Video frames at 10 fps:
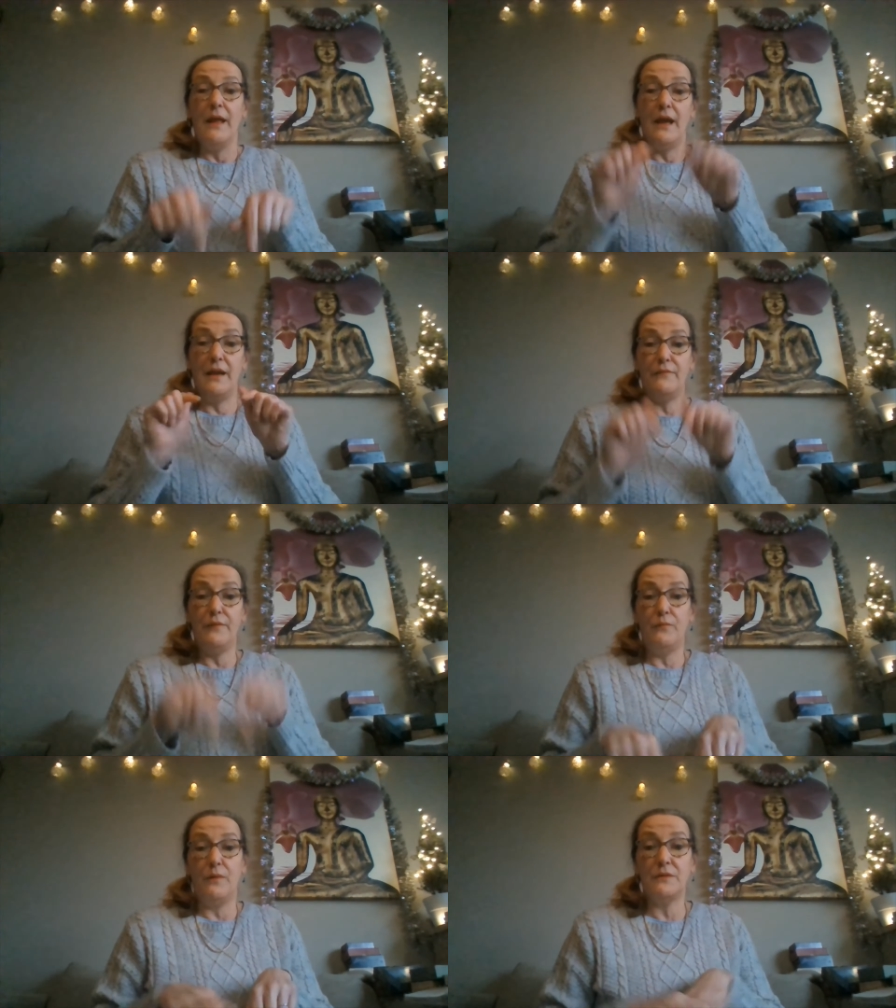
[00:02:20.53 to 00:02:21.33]
And if
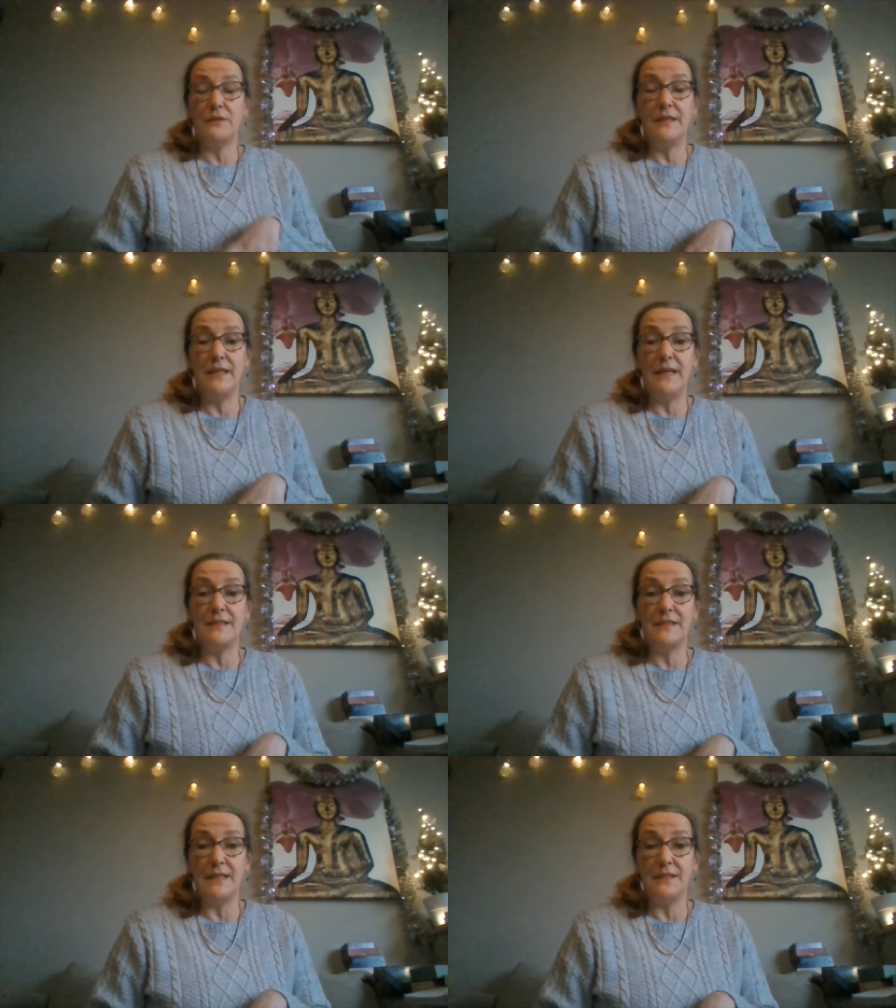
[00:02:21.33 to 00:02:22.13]
you want the
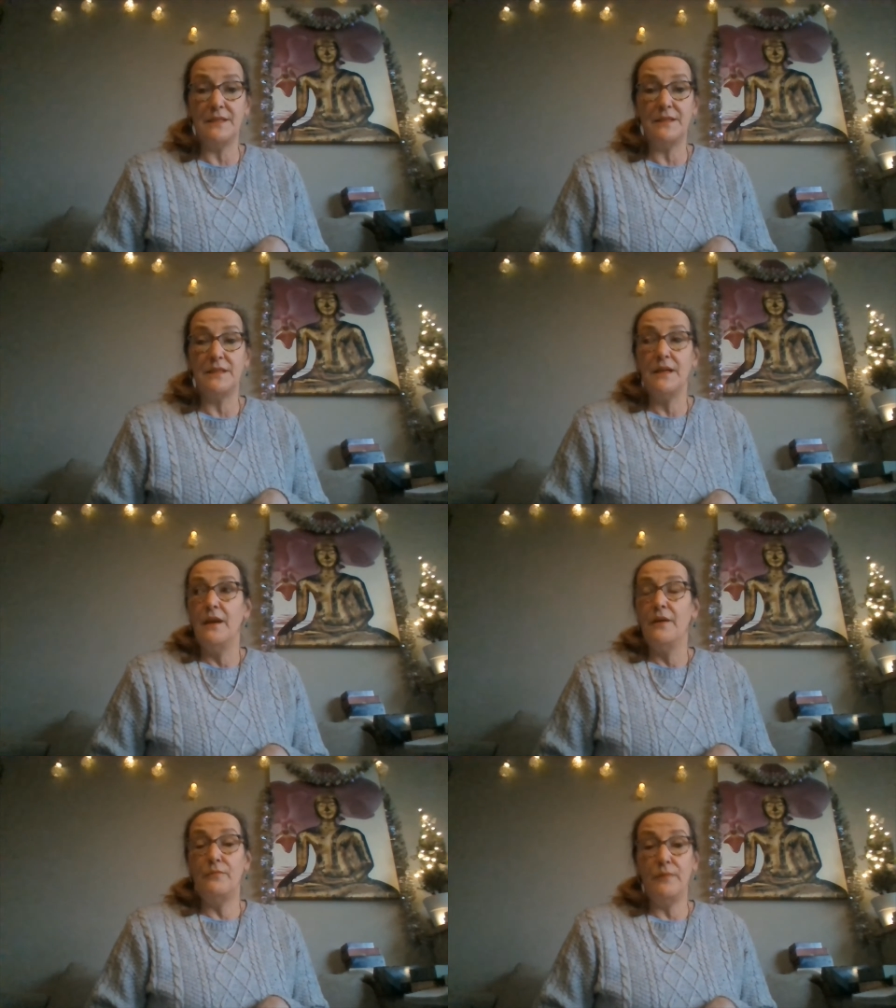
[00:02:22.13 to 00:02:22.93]
extended
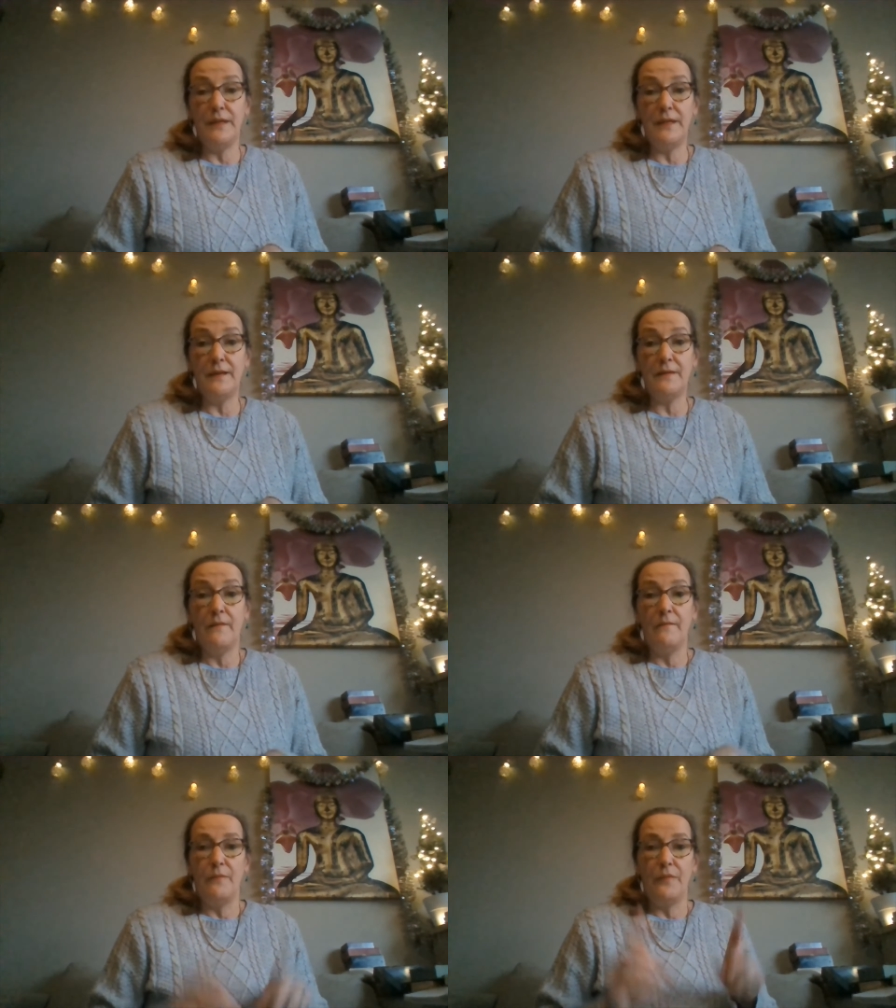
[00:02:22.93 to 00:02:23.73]
reading,
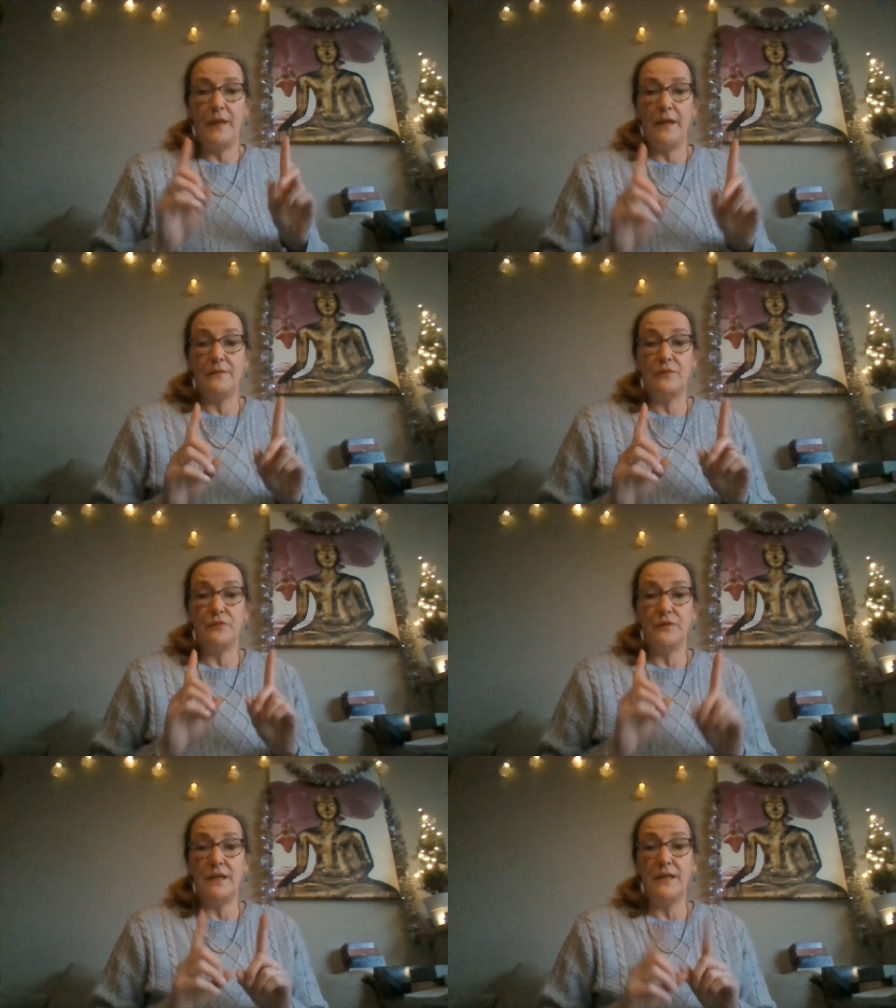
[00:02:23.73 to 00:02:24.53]
then
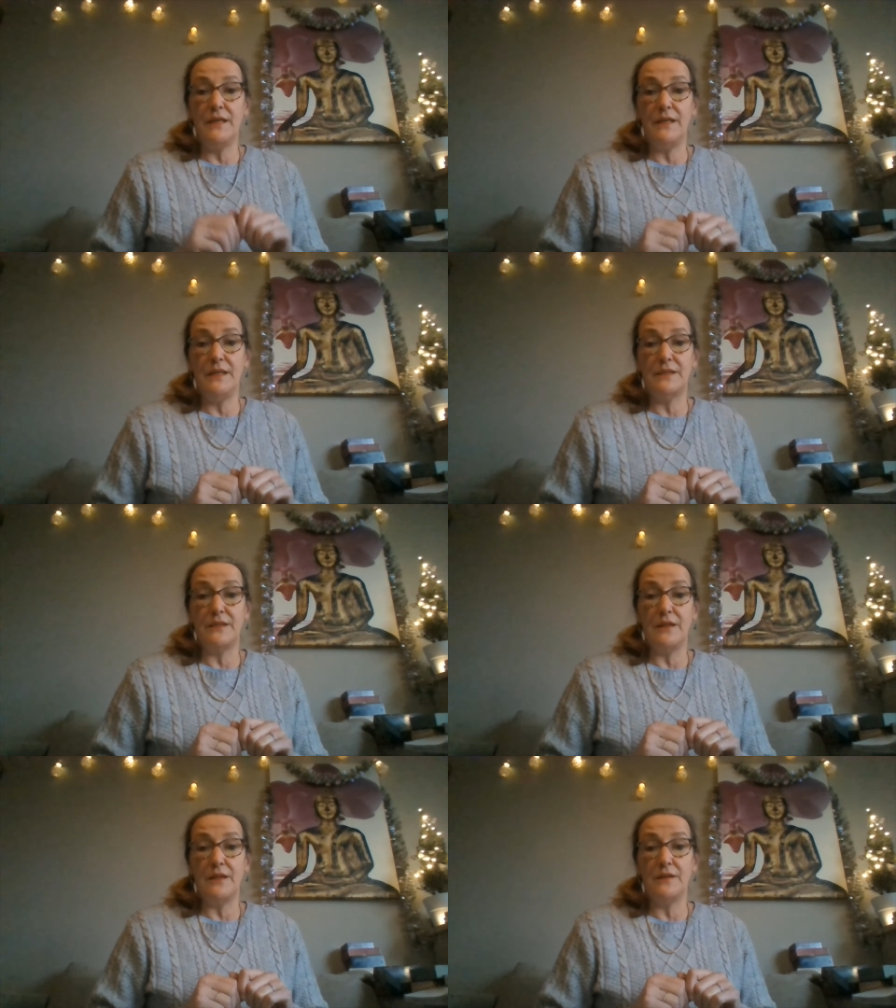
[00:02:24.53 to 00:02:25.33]
today is the
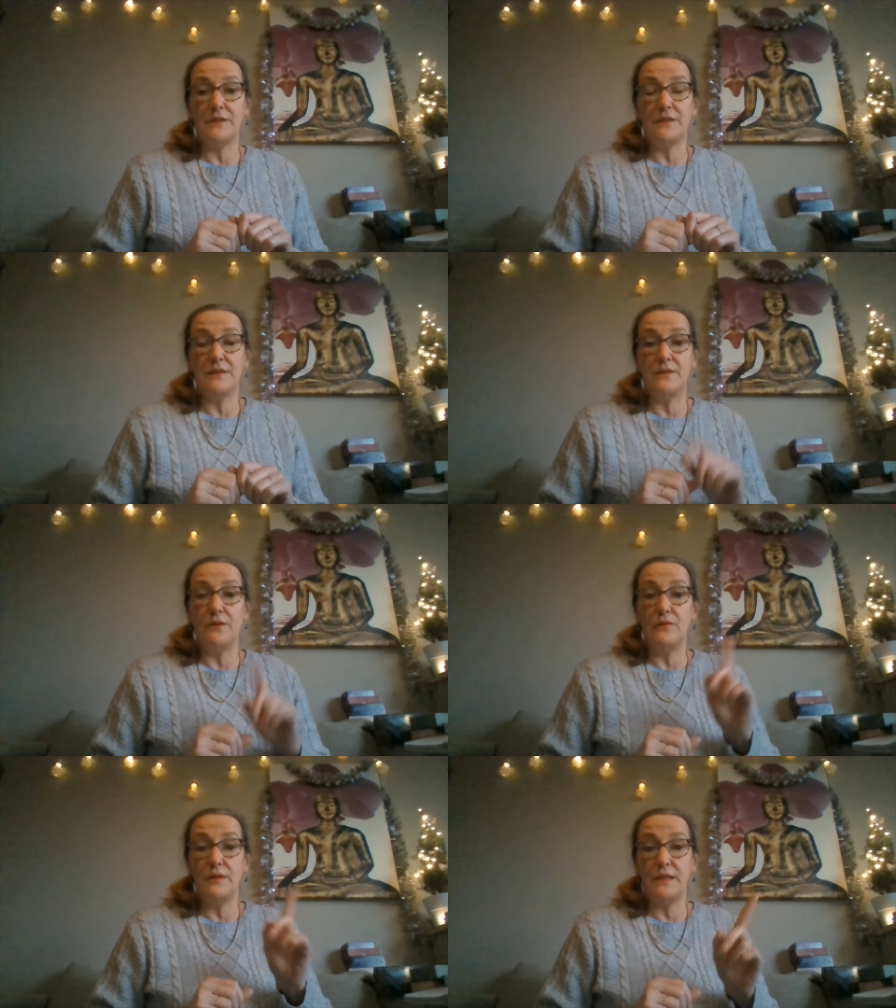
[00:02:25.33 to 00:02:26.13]
last,
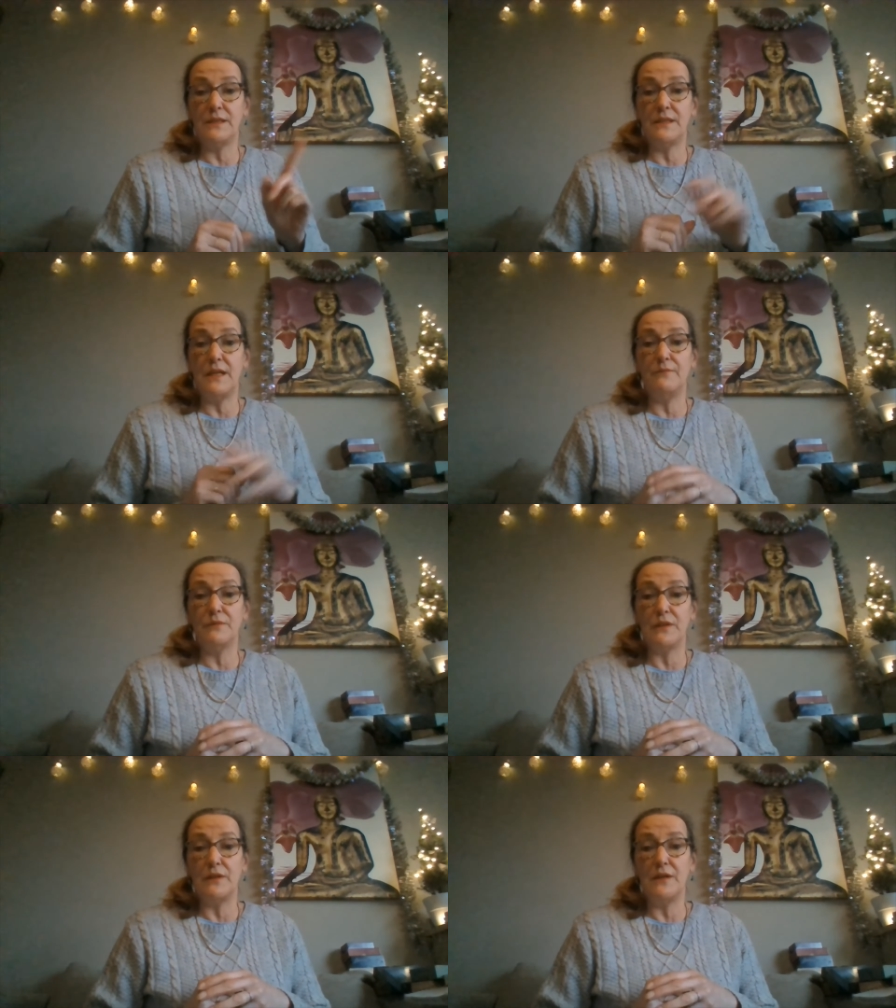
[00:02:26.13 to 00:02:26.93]
or yesterday
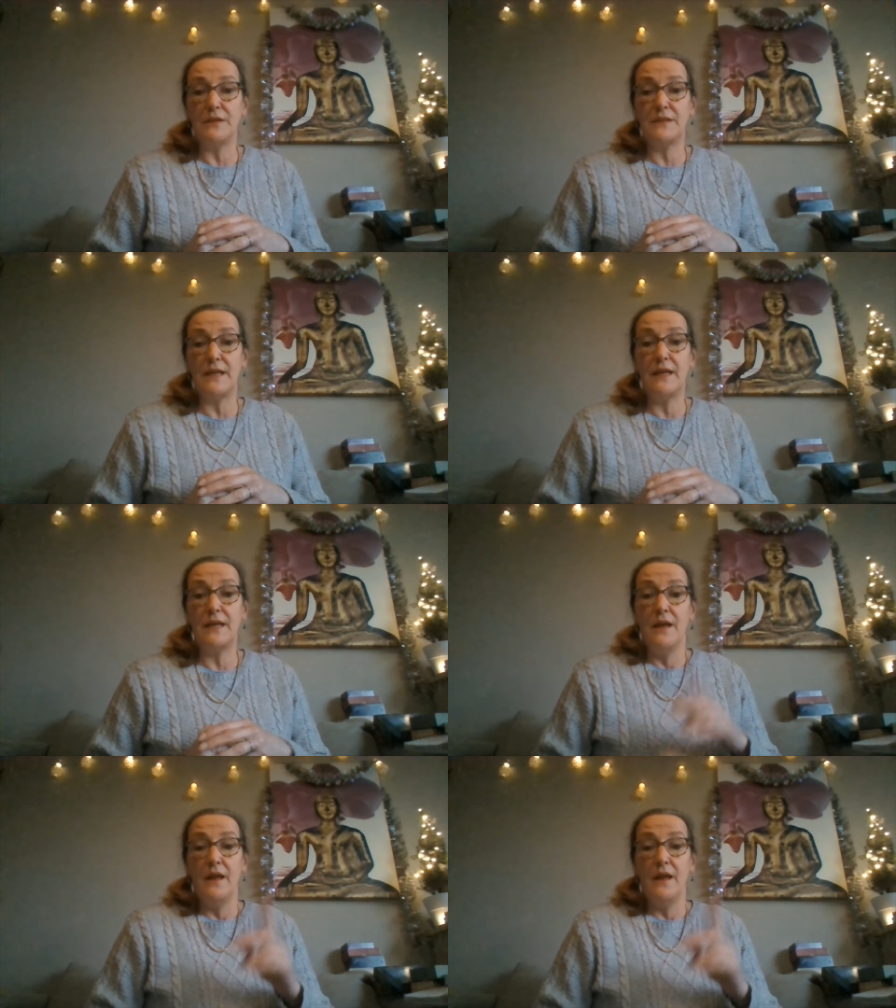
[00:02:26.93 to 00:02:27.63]
was the last day.